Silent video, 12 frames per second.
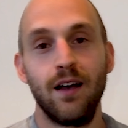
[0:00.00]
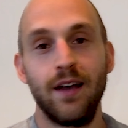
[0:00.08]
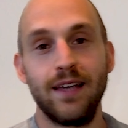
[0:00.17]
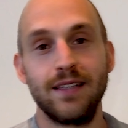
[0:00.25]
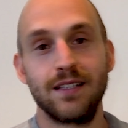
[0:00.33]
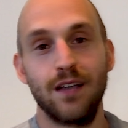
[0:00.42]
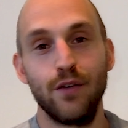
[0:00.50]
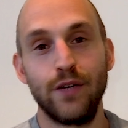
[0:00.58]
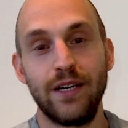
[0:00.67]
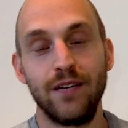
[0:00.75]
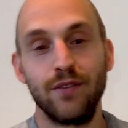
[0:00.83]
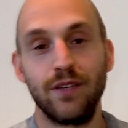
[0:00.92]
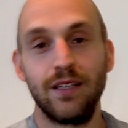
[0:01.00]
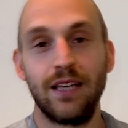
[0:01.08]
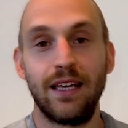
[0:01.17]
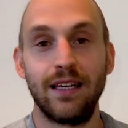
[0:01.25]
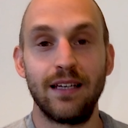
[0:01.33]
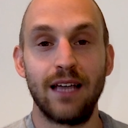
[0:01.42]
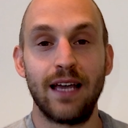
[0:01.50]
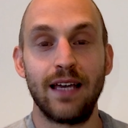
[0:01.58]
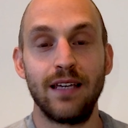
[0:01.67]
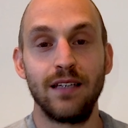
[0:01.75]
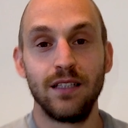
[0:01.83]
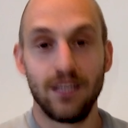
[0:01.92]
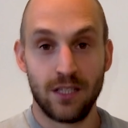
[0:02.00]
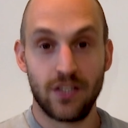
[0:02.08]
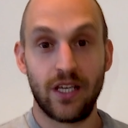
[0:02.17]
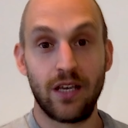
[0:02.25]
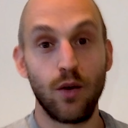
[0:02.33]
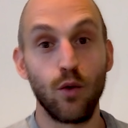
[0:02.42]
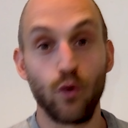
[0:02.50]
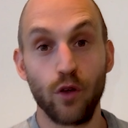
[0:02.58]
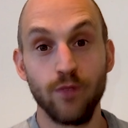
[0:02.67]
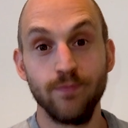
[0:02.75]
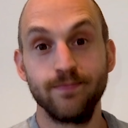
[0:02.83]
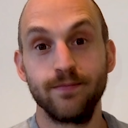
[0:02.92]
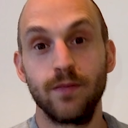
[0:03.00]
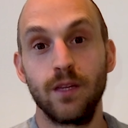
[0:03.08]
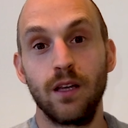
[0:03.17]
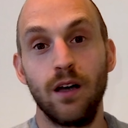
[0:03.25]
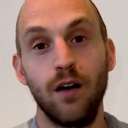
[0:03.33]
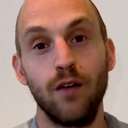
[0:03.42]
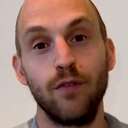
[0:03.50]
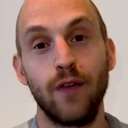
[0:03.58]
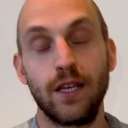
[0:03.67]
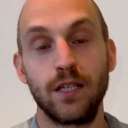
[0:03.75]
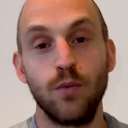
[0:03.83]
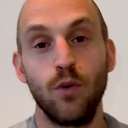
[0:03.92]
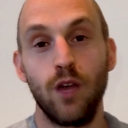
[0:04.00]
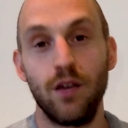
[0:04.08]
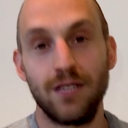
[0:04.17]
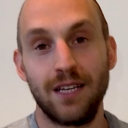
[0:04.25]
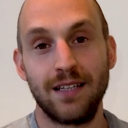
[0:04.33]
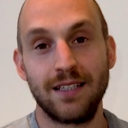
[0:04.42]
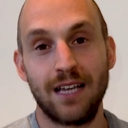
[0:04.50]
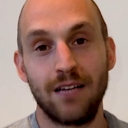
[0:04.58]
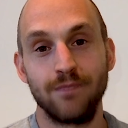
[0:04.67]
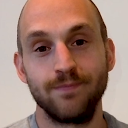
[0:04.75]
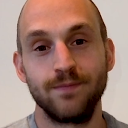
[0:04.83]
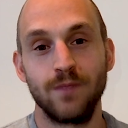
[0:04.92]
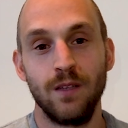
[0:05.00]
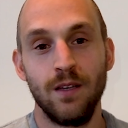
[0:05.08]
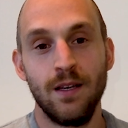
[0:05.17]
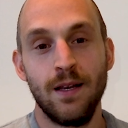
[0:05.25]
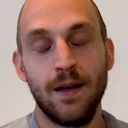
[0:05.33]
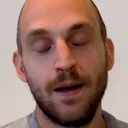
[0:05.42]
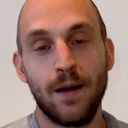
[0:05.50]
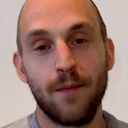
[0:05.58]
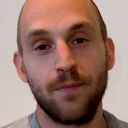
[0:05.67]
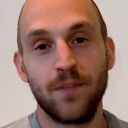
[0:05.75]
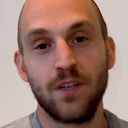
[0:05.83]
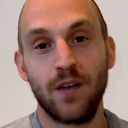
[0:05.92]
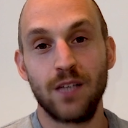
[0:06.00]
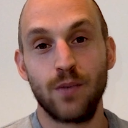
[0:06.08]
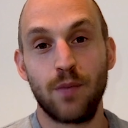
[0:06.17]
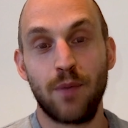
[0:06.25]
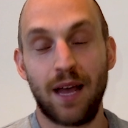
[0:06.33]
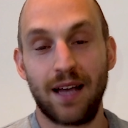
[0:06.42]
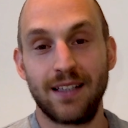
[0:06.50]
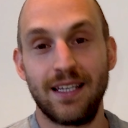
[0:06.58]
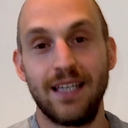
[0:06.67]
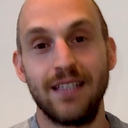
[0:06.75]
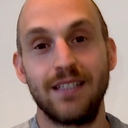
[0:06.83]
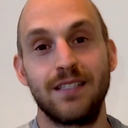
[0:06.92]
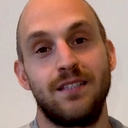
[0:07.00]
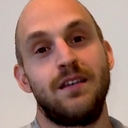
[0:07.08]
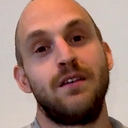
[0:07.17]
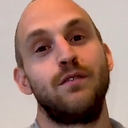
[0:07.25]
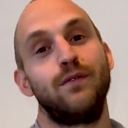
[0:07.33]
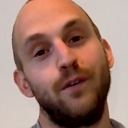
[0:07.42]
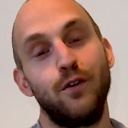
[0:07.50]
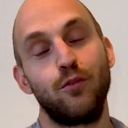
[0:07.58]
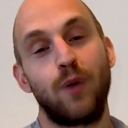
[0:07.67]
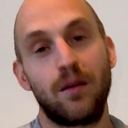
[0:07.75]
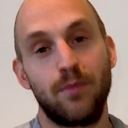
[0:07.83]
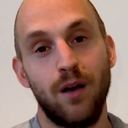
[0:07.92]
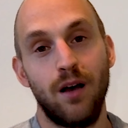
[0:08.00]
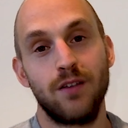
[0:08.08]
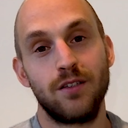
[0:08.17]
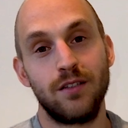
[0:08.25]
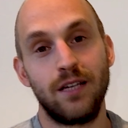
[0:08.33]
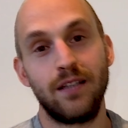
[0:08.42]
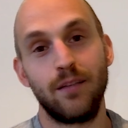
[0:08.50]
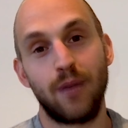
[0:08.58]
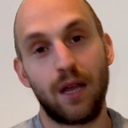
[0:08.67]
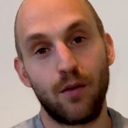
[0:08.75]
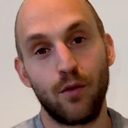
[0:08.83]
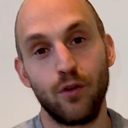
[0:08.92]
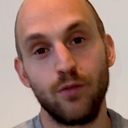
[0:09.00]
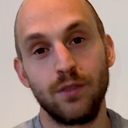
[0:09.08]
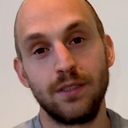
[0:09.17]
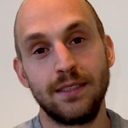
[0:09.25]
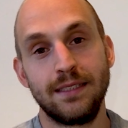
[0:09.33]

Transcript: He's currently living in a single room of a small hotel in town. So as we packed his food bank parcel in the back room,